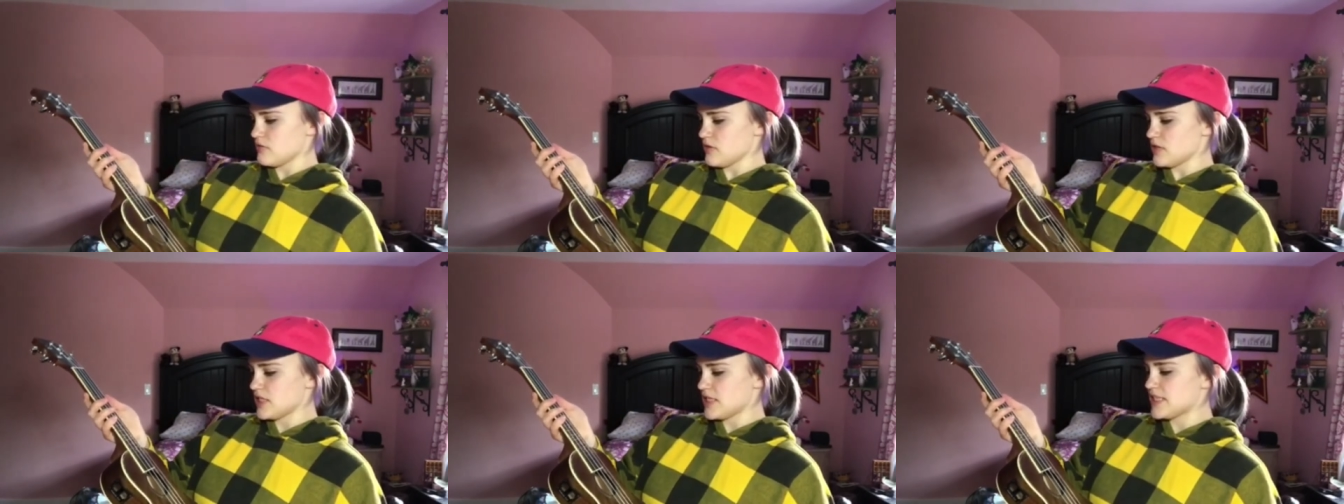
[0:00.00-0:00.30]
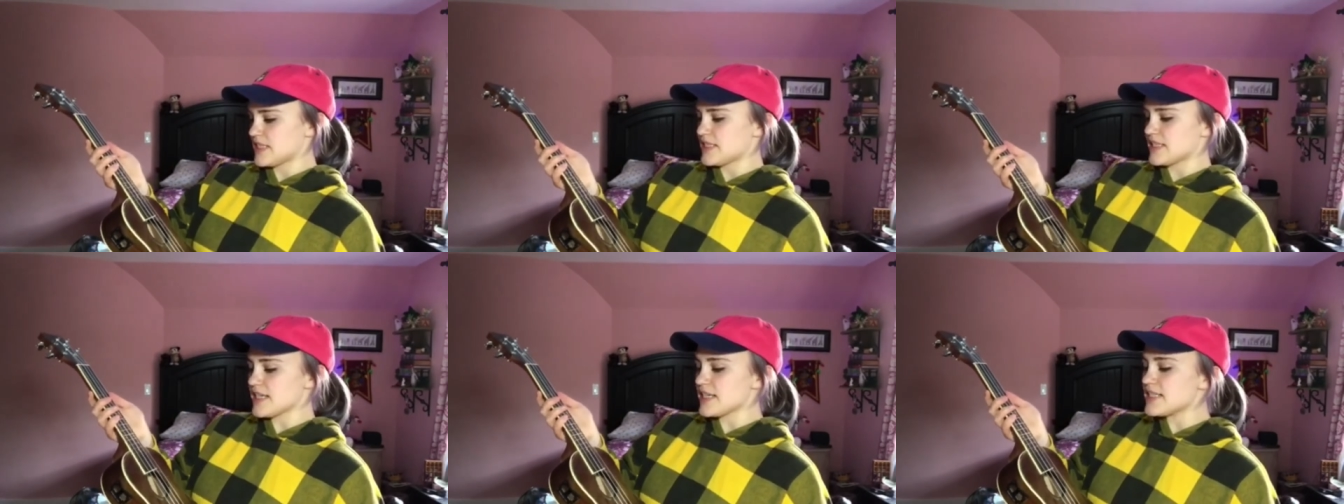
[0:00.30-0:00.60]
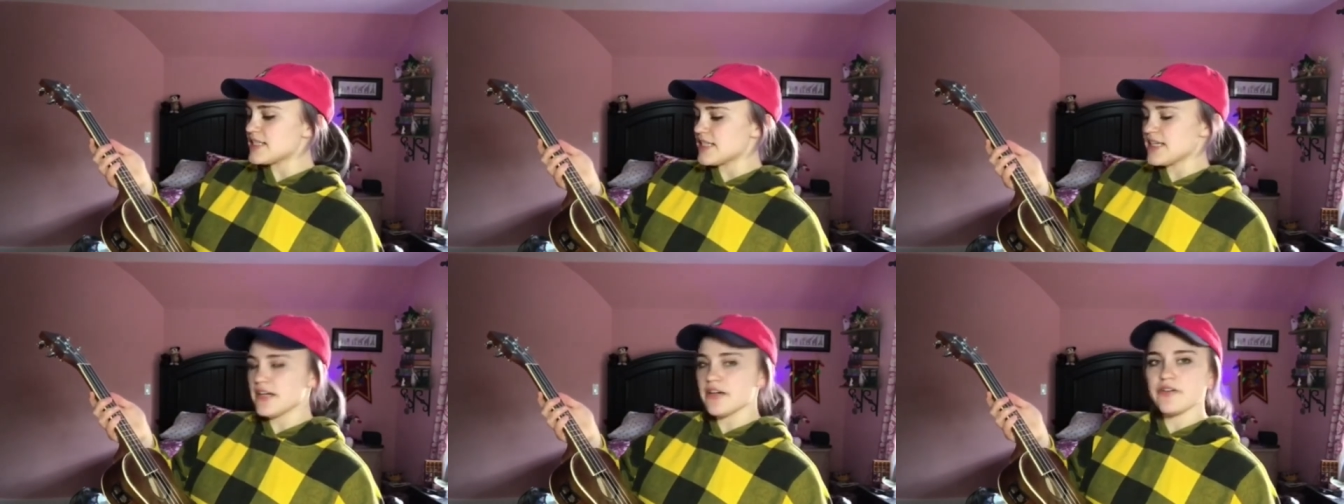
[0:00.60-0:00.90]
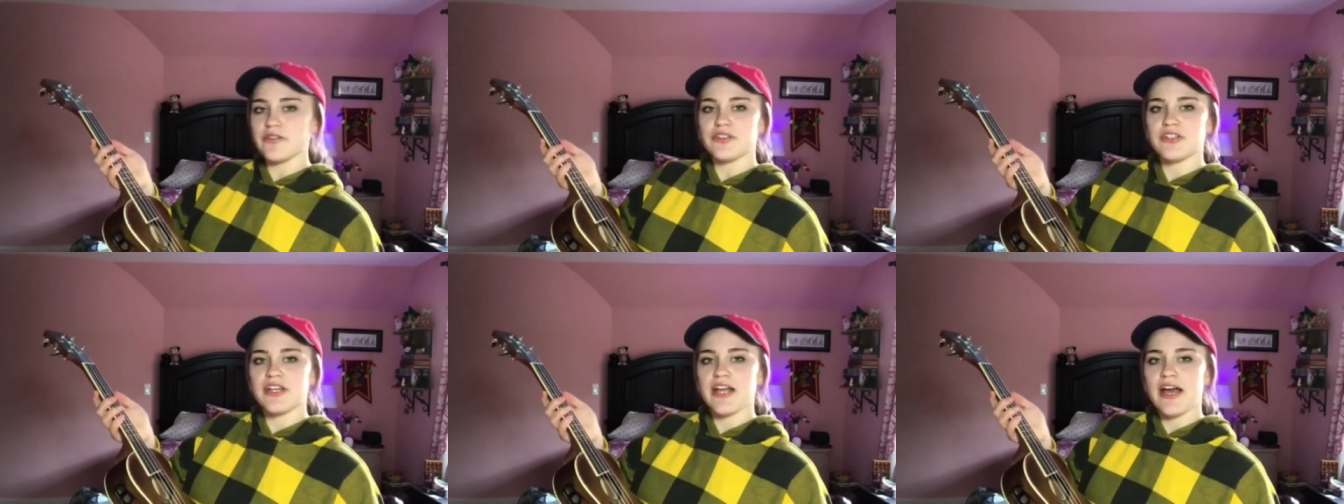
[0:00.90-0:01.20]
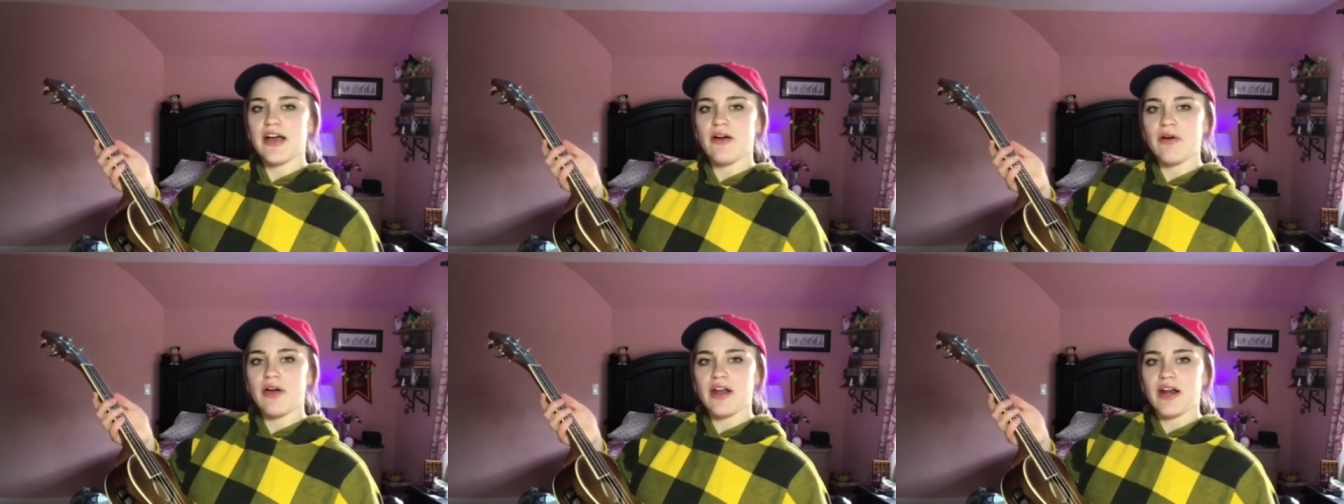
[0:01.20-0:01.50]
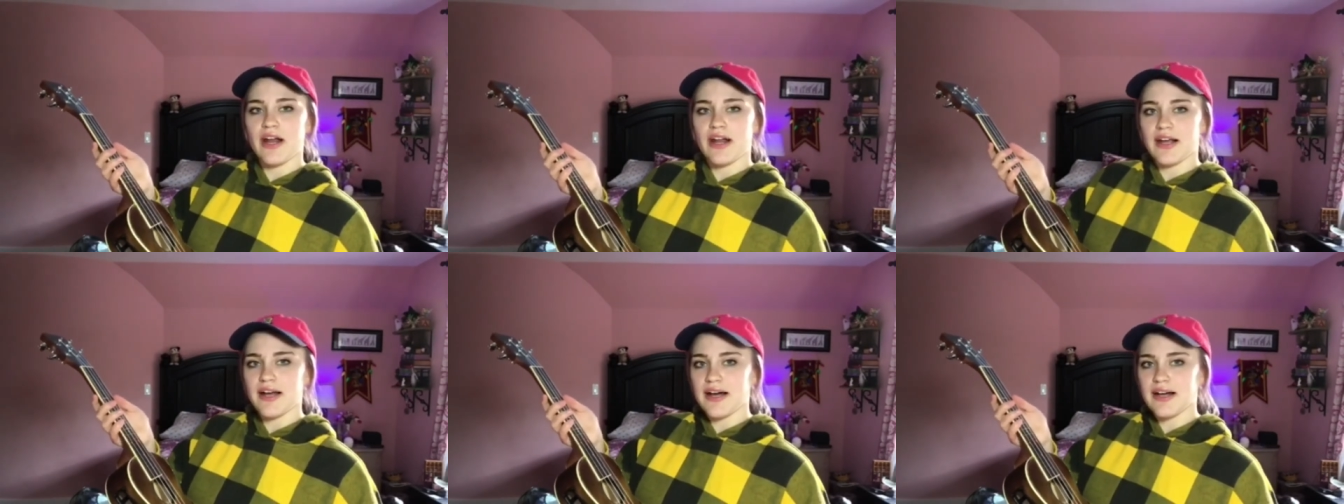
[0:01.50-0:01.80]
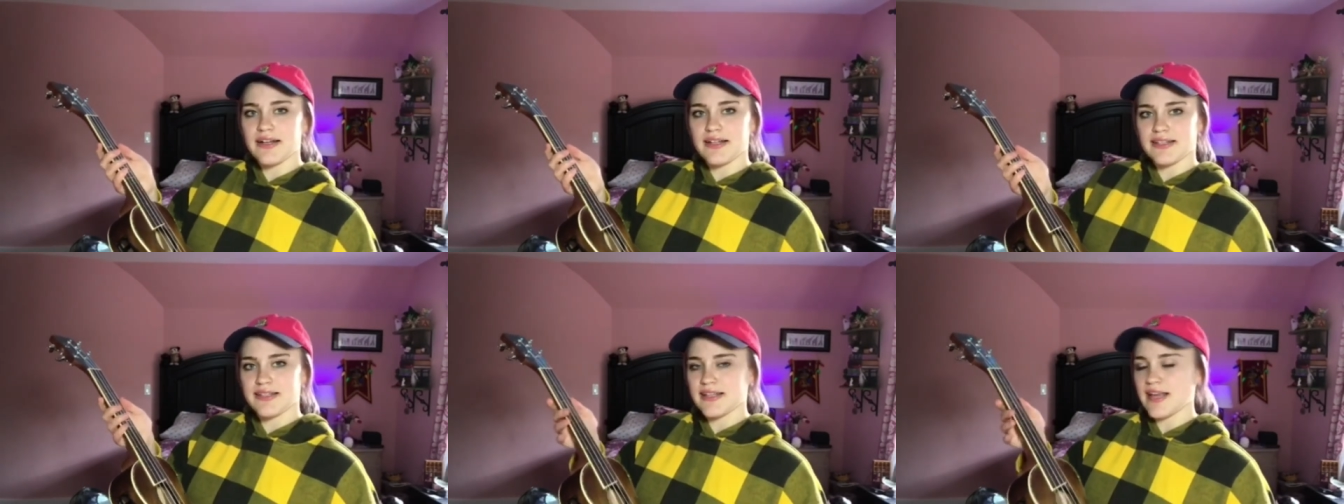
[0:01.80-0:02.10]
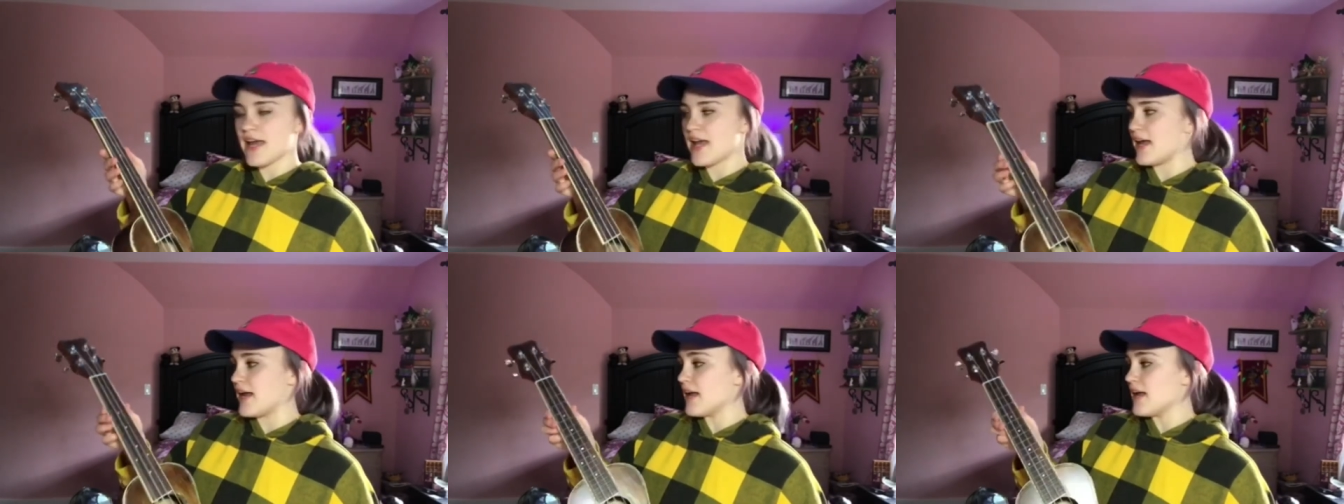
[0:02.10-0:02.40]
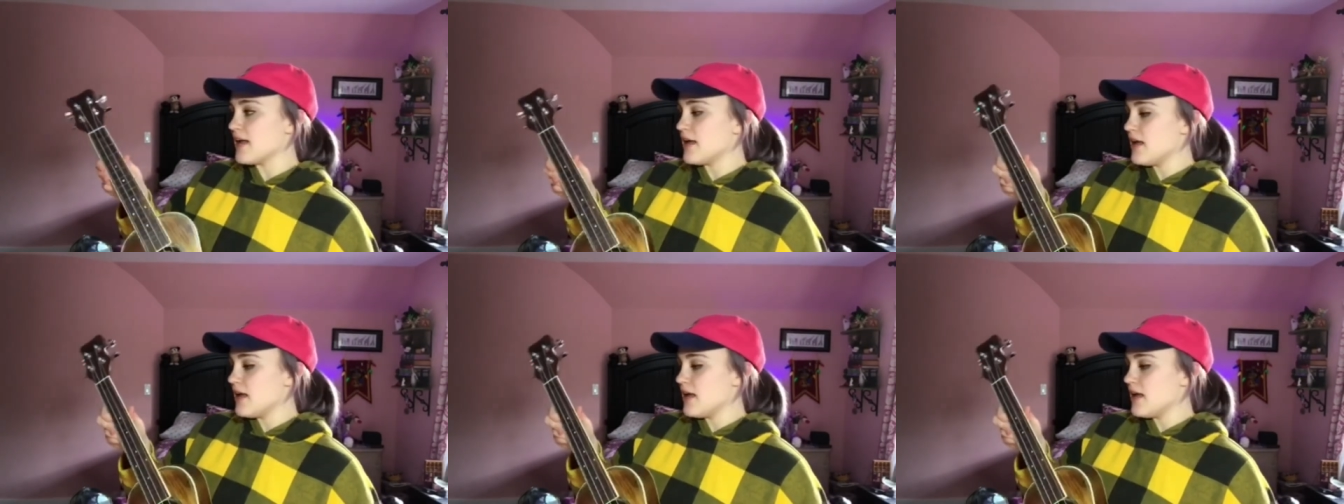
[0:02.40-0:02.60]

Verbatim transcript: 6 years now, and I gotta say,